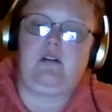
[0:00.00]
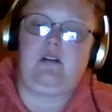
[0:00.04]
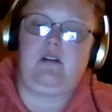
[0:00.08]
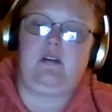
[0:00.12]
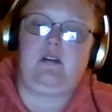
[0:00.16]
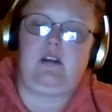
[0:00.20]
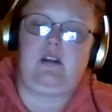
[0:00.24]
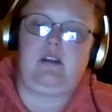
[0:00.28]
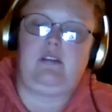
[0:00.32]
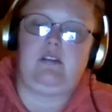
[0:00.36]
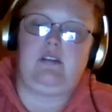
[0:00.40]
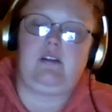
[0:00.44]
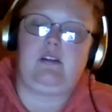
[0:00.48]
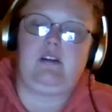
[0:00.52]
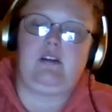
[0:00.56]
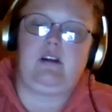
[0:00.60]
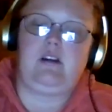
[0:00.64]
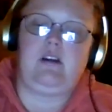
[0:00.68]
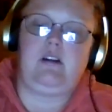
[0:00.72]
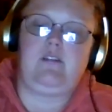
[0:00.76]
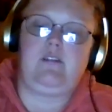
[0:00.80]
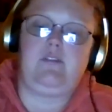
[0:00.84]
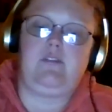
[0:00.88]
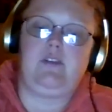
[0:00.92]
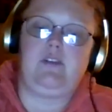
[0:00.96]
The
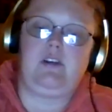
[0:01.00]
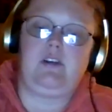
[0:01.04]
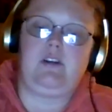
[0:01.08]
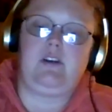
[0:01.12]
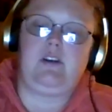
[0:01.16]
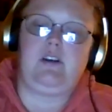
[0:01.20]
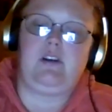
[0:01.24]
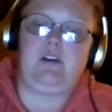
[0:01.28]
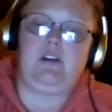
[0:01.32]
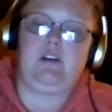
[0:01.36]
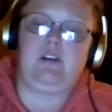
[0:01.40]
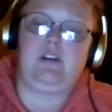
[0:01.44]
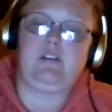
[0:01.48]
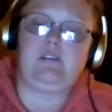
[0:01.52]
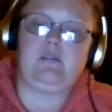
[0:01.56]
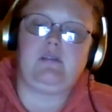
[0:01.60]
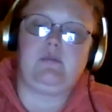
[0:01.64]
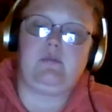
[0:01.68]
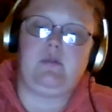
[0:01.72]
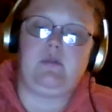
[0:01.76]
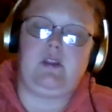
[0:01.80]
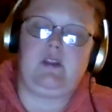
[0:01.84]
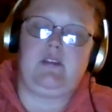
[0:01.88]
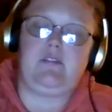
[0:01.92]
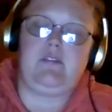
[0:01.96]
card for Curtis
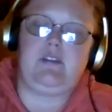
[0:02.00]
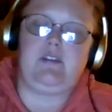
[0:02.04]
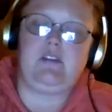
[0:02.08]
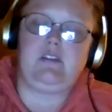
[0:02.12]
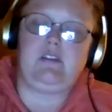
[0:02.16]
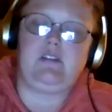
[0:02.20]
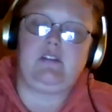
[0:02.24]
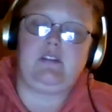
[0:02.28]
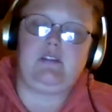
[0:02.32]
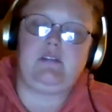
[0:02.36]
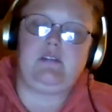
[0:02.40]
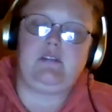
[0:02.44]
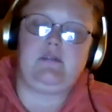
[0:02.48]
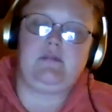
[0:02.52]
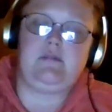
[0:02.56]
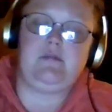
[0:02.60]
Levins.